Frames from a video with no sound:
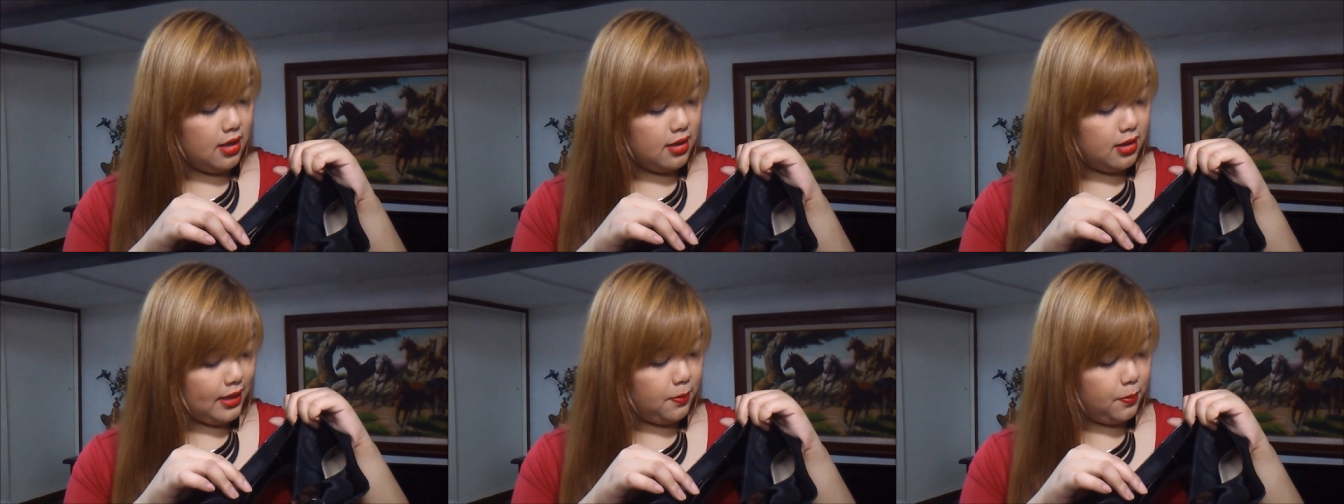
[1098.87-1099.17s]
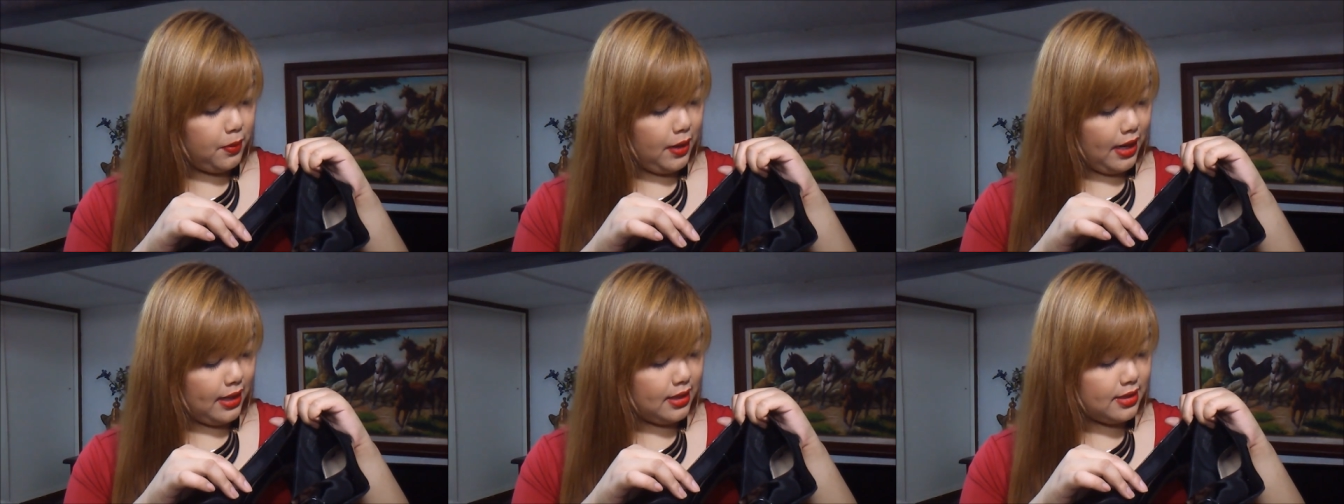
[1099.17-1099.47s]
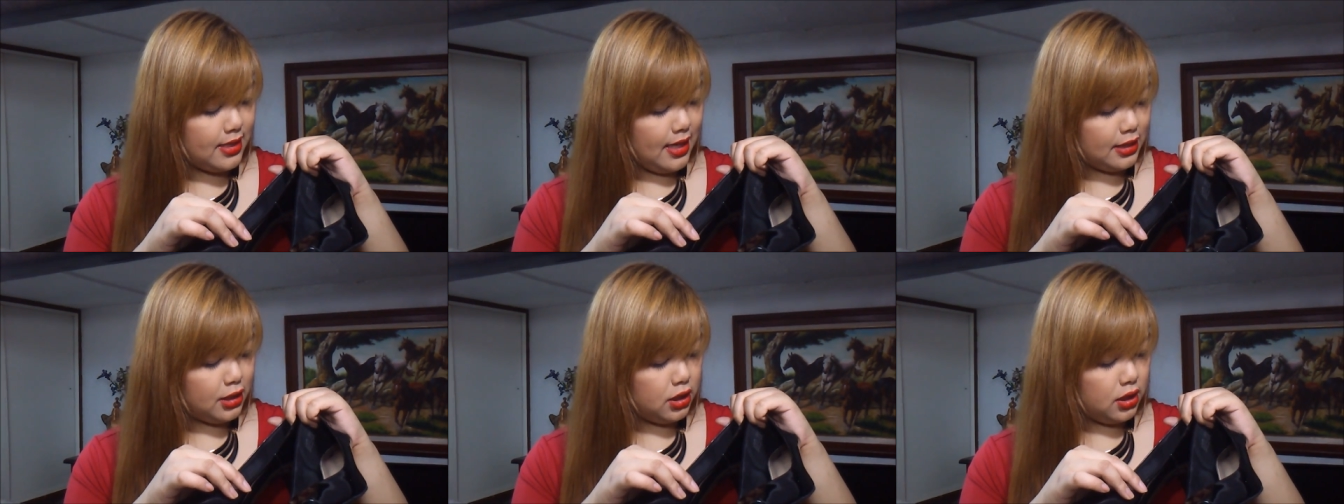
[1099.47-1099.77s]
the brand
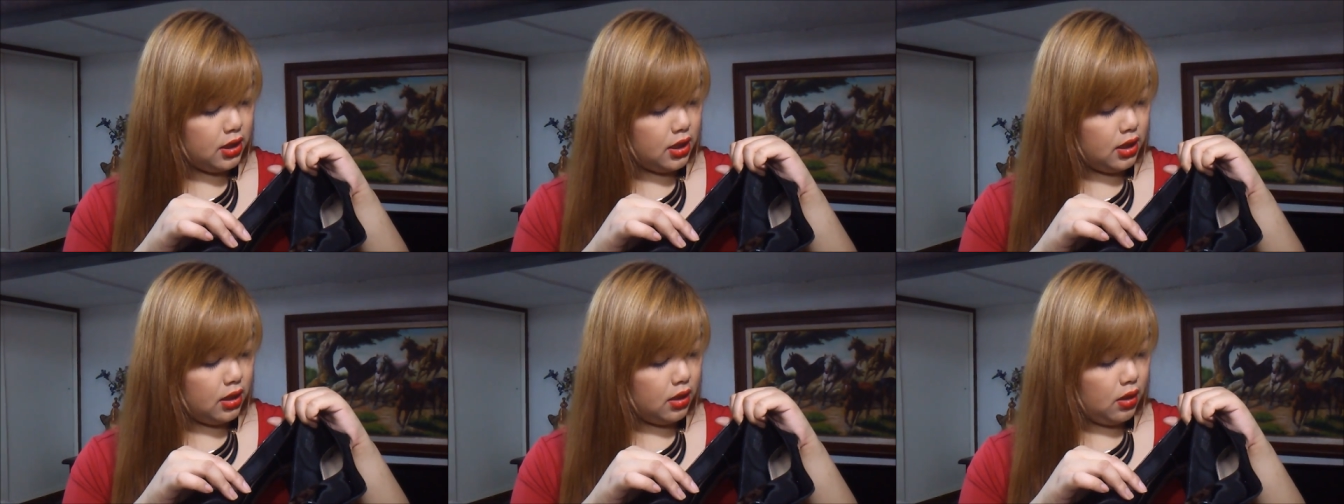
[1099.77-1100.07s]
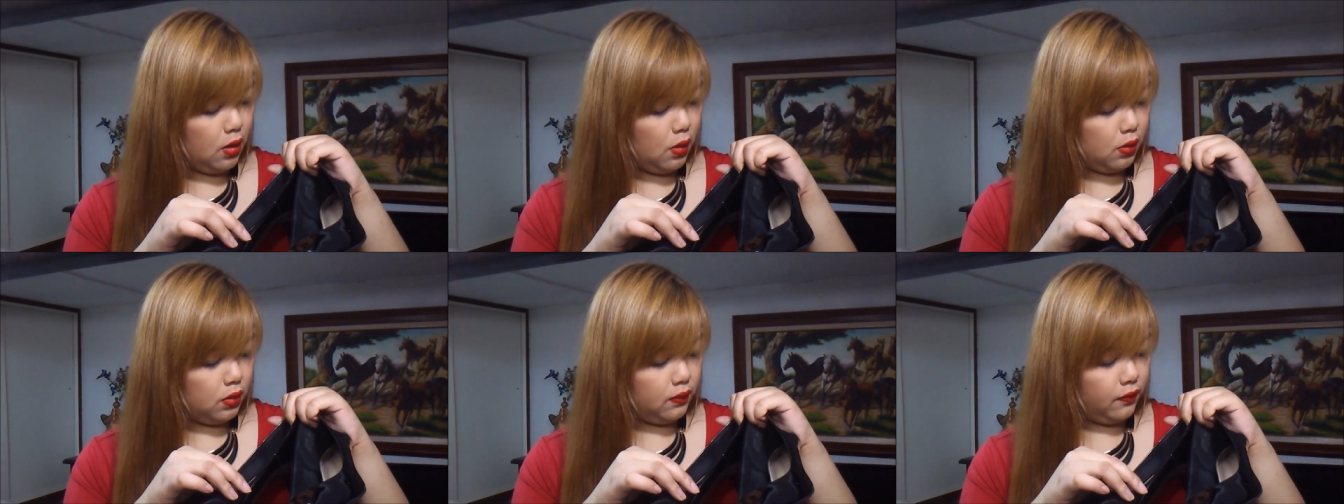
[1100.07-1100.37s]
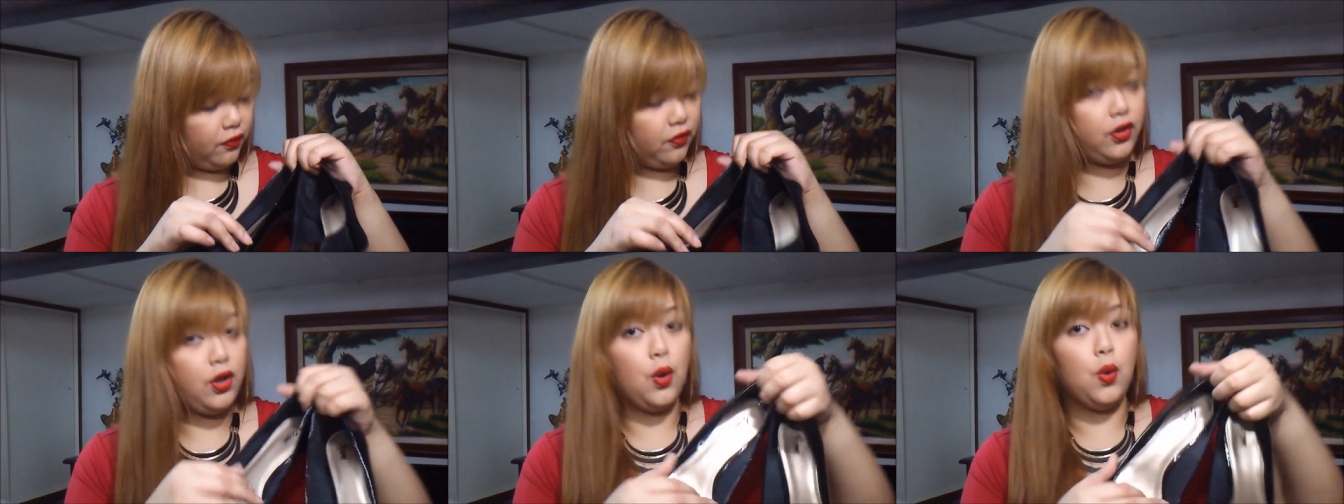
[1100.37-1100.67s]
is actually called
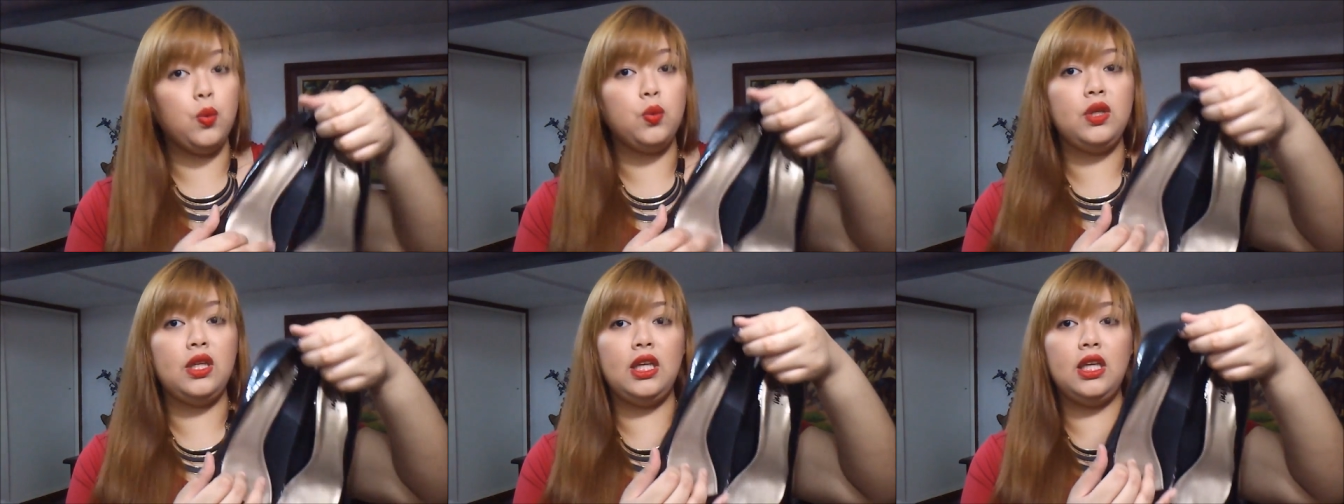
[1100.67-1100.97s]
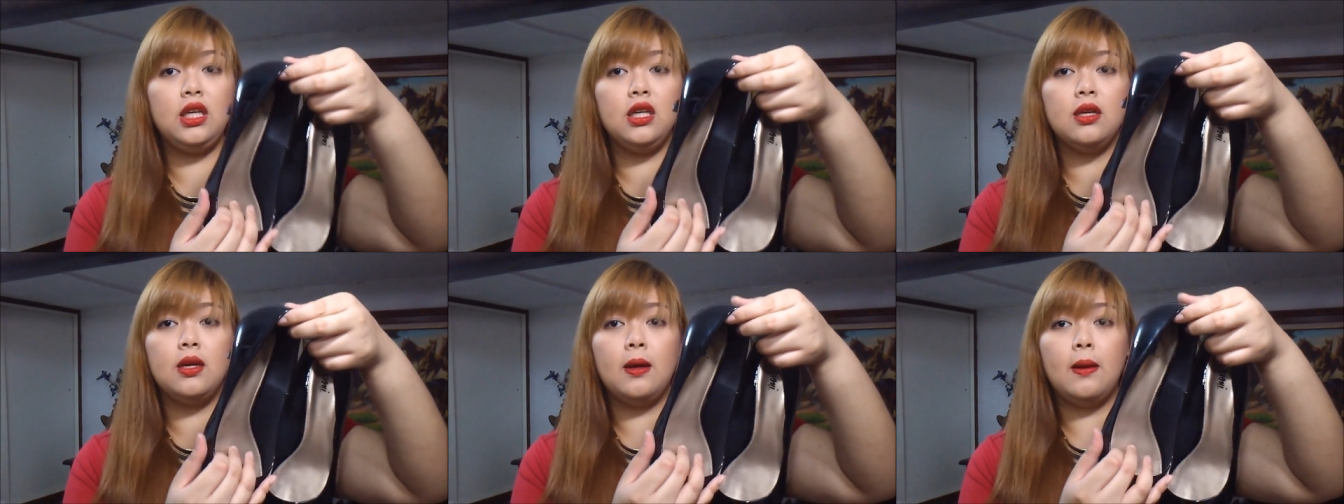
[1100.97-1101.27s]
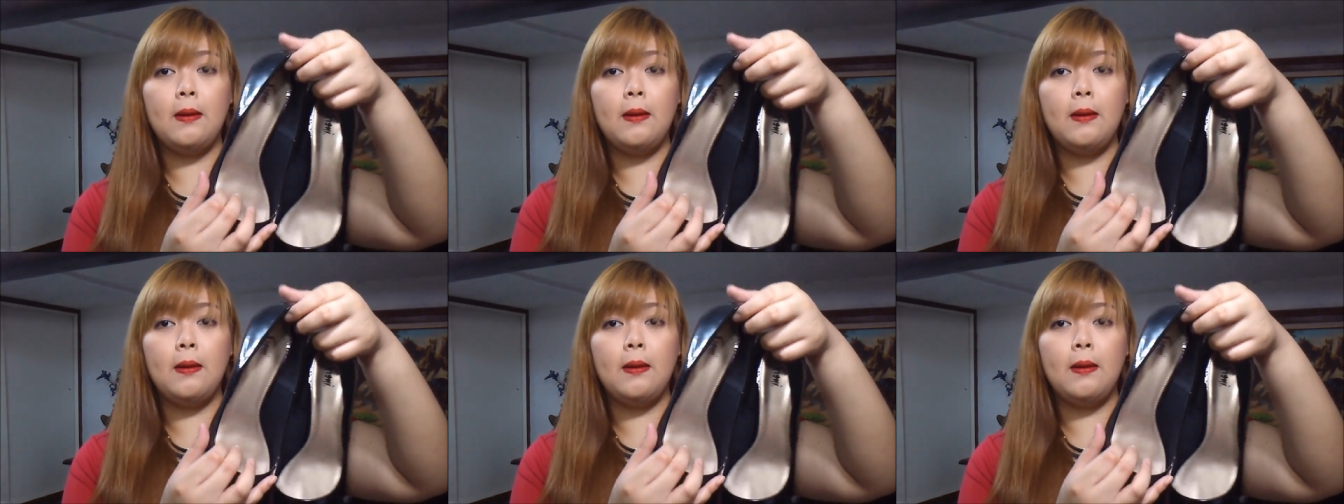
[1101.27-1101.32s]
Fioni